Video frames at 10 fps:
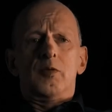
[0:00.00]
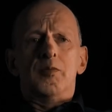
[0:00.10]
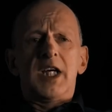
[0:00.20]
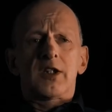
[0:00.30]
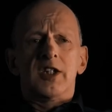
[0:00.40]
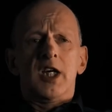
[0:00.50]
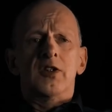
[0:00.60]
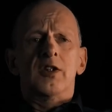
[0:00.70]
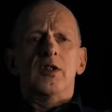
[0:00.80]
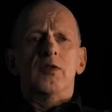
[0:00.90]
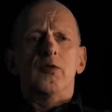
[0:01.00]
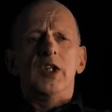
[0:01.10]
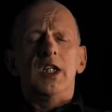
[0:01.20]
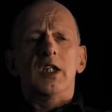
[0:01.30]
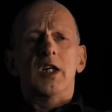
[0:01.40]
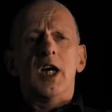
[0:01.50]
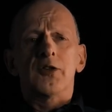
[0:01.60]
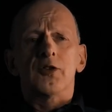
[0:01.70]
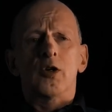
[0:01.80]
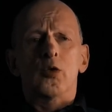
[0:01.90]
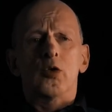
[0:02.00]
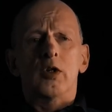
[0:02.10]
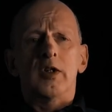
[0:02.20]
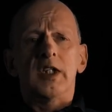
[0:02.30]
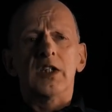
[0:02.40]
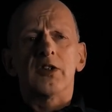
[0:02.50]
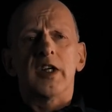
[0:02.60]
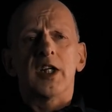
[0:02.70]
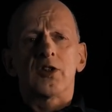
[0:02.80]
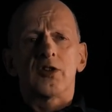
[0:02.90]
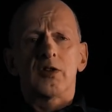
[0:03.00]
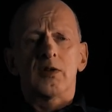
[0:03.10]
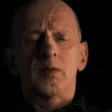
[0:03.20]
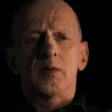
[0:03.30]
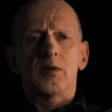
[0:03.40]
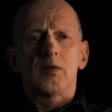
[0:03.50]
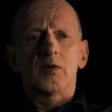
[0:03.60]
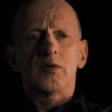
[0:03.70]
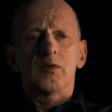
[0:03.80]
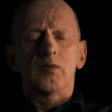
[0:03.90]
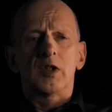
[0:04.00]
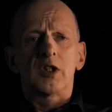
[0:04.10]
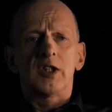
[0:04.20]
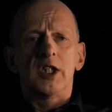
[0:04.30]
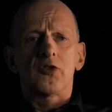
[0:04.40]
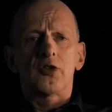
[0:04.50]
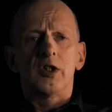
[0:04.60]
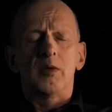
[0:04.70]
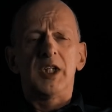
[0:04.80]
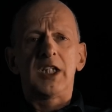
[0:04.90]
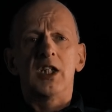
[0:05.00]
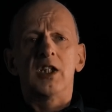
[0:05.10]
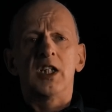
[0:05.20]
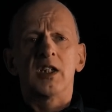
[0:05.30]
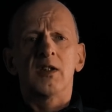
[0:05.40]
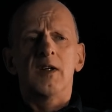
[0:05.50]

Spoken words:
Back then, we had no internet, at least in the beginning,